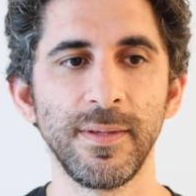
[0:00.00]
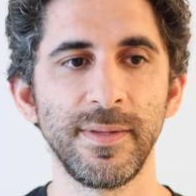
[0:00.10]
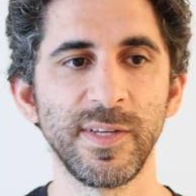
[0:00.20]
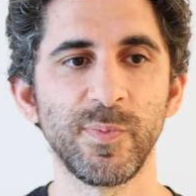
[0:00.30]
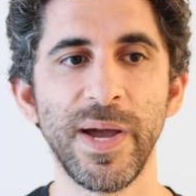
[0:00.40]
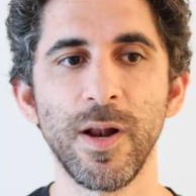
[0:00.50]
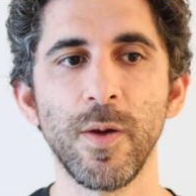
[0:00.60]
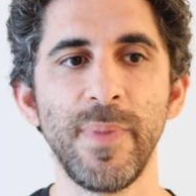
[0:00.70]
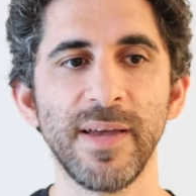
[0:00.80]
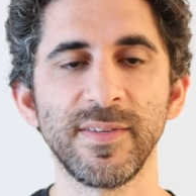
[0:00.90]
despite
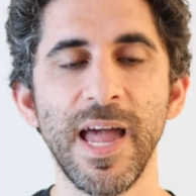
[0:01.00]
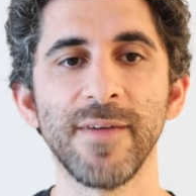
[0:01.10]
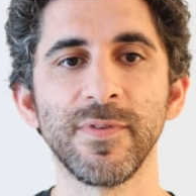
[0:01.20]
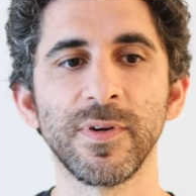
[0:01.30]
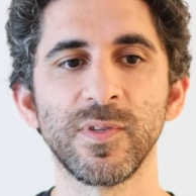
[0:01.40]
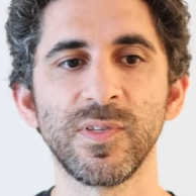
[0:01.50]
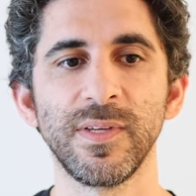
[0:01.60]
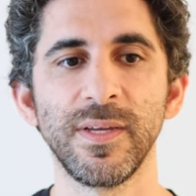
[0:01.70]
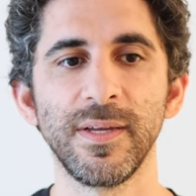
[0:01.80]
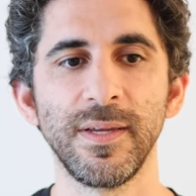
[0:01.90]
our best
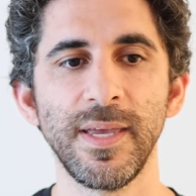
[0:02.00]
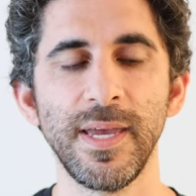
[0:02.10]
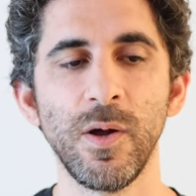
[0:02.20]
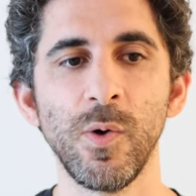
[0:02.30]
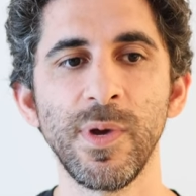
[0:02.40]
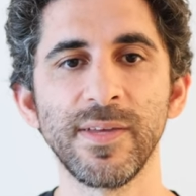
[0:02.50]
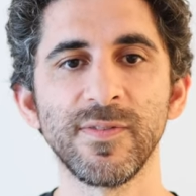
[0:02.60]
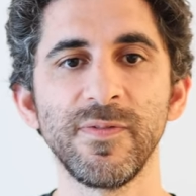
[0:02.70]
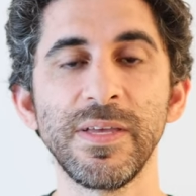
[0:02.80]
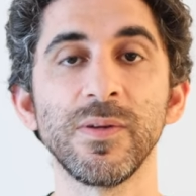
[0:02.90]
efforts, it
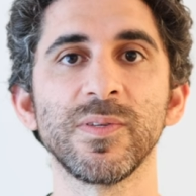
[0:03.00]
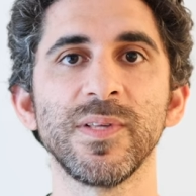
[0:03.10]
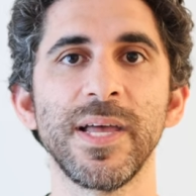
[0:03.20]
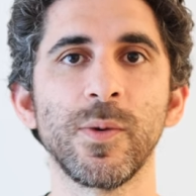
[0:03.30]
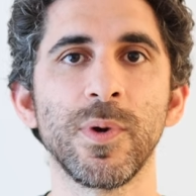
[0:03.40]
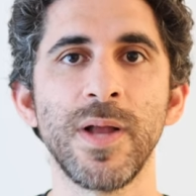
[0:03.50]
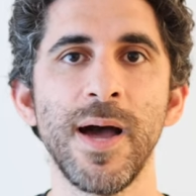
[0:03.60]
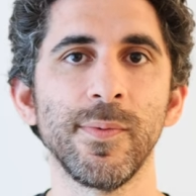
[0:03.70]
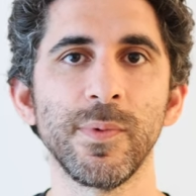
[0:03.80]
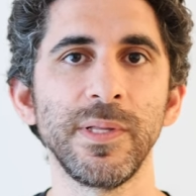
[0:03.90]
always feels like we're
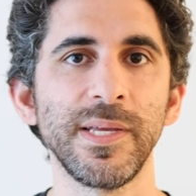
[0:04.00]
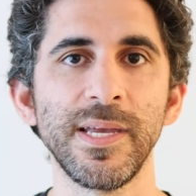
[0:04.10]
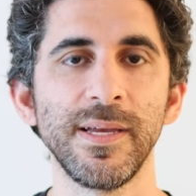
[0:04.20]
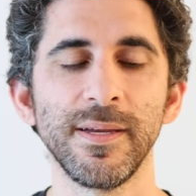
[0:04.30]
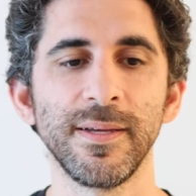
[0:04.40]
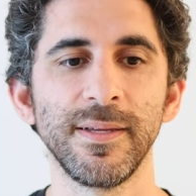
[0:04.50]
not really